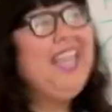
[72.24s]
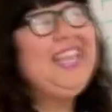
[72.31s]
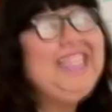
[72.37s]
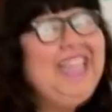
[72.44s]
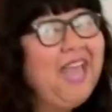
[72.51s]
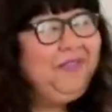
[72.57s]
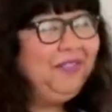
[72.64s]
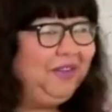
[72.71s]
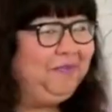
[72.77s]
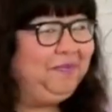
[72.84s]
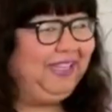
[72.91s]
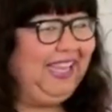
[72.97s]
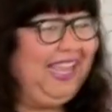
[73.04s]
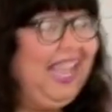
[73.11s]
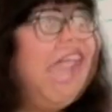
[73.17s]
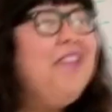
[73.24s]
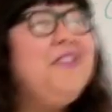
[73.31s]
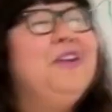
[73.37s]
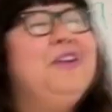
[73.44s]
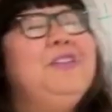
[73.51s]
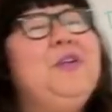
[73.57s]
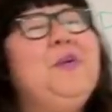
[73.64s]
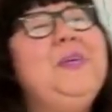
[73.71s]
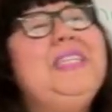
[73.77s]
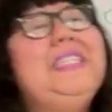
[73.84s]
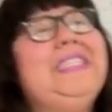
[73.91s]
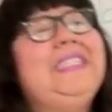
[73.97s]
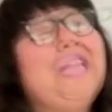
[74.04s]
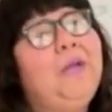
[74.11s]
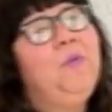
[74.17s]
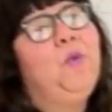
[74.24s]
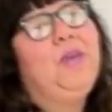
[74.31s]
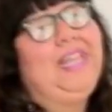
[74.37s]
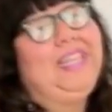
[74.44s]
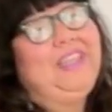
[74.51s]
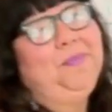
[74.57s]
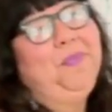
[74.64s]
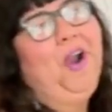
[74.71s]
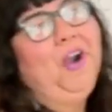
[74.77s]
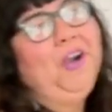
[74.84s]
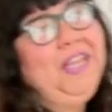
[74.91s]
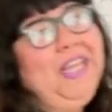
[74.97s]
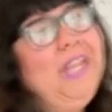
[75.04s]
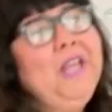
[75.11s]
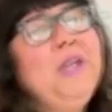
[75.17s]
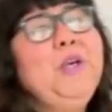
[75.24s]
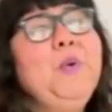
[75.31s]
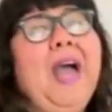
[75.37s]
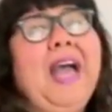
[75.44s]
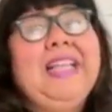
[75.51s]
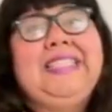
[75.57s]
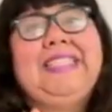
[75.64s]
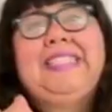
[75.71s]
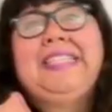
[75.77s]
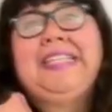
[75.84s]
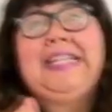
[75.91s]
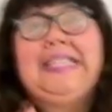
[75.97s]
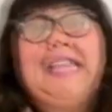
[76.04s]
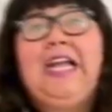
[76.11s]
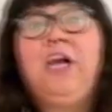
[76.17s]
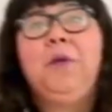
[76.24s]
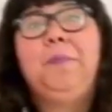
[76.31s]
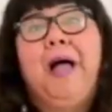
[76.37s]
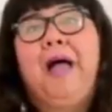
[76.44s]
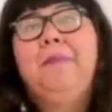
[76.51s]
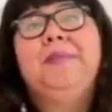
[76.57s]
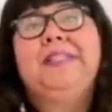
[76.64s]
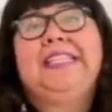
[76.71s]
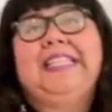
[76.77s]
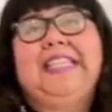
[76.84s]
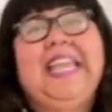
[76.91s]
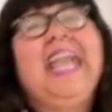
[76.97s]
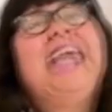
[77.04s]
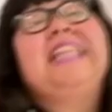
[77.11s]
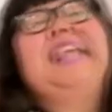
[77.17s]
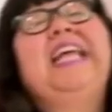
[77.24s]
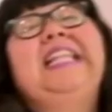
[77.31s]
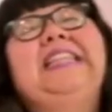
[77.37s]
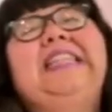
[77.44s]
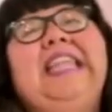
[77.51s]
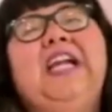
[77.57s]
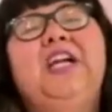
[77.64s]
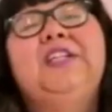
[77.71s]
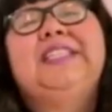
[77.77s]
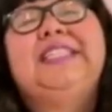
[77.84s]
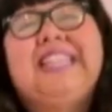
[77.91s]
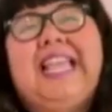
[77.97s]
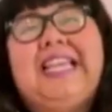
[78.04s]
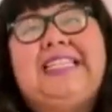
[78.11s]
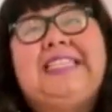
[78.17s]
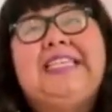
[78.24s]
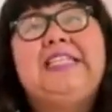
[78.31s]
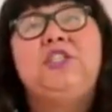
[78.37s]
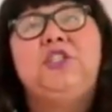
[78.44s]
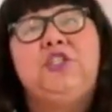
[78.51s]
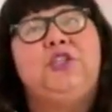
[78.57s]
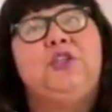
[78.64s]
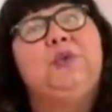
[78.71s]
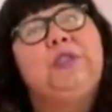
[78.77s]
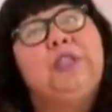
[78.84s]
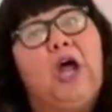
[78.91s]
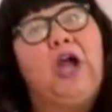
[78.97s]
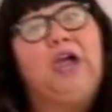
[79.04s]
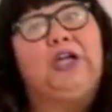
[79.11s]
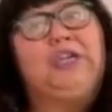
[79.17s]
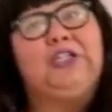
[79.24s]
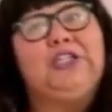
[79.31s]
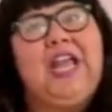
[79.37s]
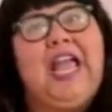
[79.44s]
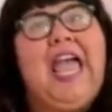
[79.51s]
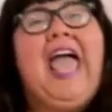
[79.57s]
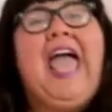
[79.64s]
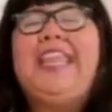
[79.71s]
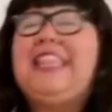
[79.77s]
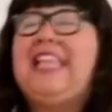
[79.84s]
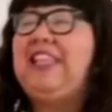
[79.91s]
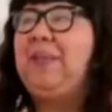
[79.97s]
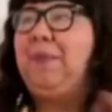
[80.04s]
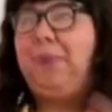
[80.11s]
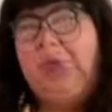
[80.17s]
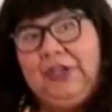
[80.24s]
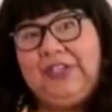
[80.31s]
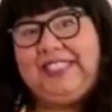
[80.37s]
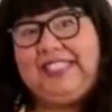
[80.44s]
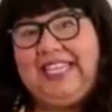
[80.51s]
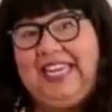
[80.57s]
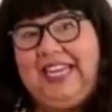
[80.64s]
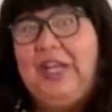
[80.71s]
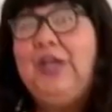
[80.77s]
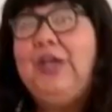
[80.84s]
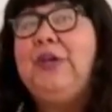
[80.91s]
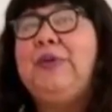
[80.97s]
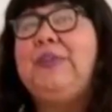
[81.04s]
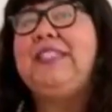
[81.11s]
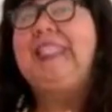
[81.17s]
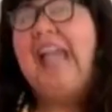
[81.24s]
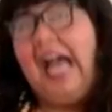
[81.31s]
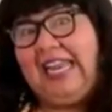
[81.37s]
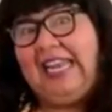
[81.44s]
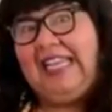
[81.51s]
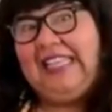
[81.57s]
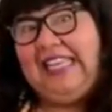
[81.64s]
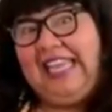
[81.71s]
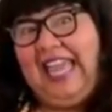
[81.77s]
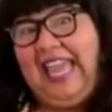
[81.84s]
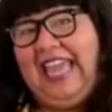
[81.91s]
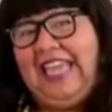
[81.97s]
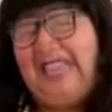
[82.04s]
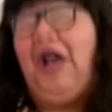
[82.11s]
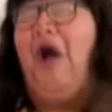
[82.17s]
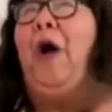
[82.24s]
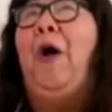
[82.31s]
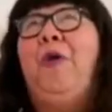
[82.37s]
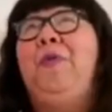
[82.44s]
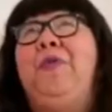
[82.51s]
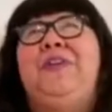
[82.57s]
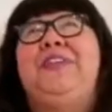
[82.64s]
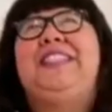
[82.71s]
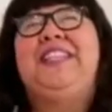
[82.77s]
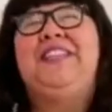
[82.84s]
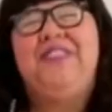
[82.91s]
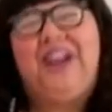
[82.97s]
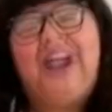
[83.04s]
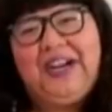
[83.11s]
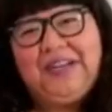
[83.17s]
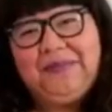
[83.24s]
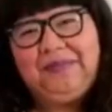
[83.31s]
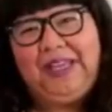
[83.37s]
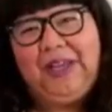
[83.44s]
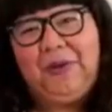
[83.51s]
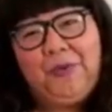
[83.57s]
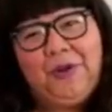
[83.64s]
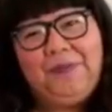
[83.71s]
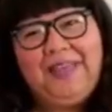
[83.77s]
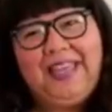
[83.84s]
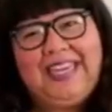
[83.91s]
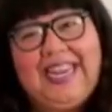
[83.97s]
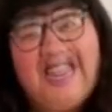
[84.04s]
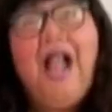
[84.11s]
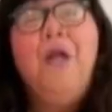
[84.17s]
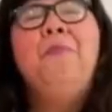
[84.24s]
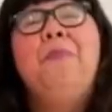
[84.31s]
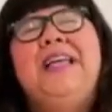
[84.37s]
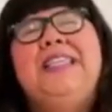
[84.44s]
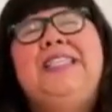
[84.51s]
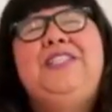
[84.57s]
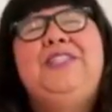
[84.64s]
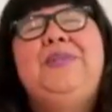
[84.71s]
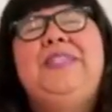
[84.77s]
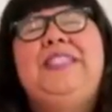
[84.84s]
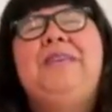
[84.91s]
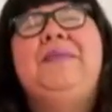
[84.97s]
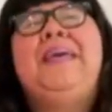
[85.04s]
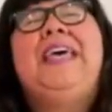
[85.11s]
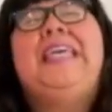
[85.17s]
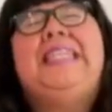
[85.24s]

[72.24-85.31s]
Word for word: Inevitably, there's always someone at the party who has to declare publicly that their slice is too large, and that the person who's cutting the cake, almost invariably a woman, must do some